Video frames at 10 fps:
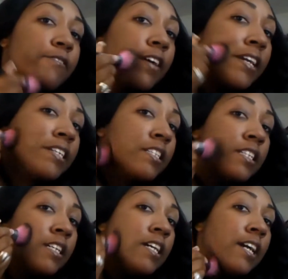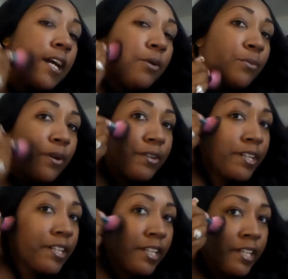face and work
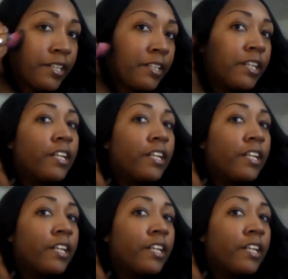it in.